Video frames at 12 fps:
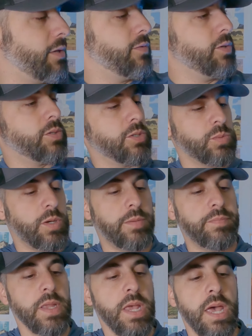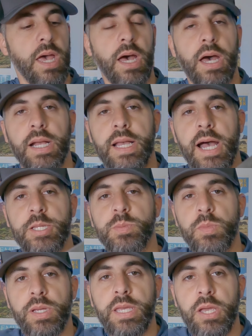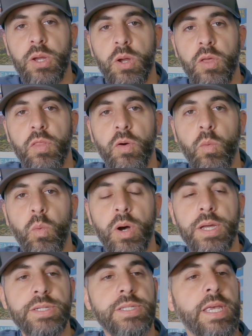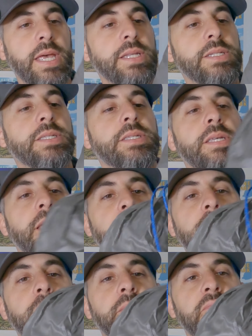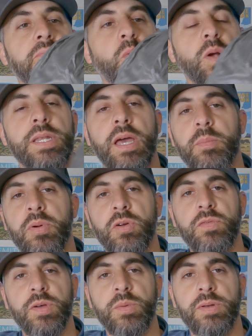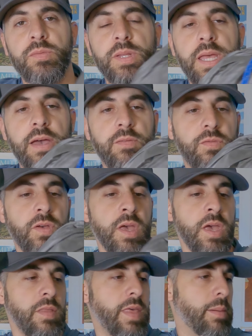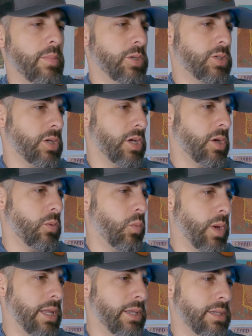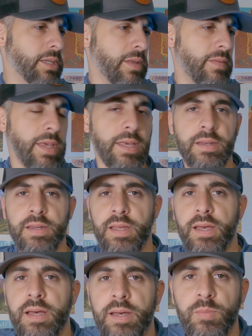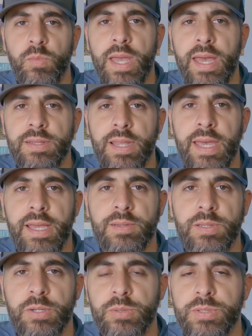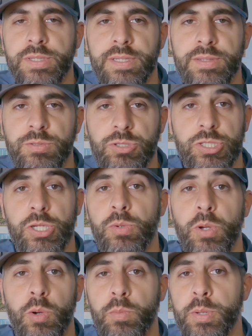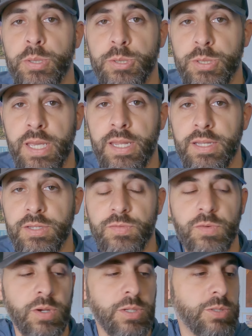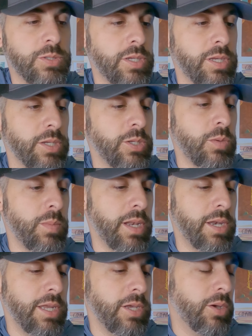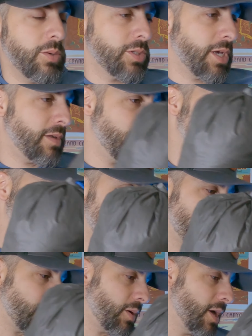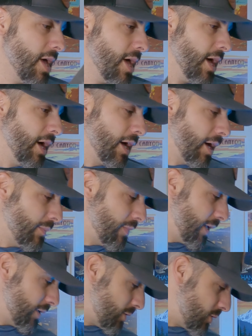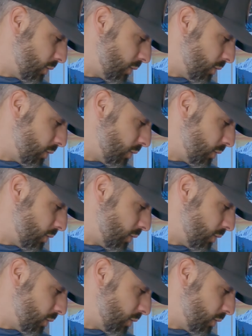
in the future as well. Gossamer Gear The One tent worked out perfect. We didn't really have that much wind, and then we had like little to 0% as far as humidity goes out there, so this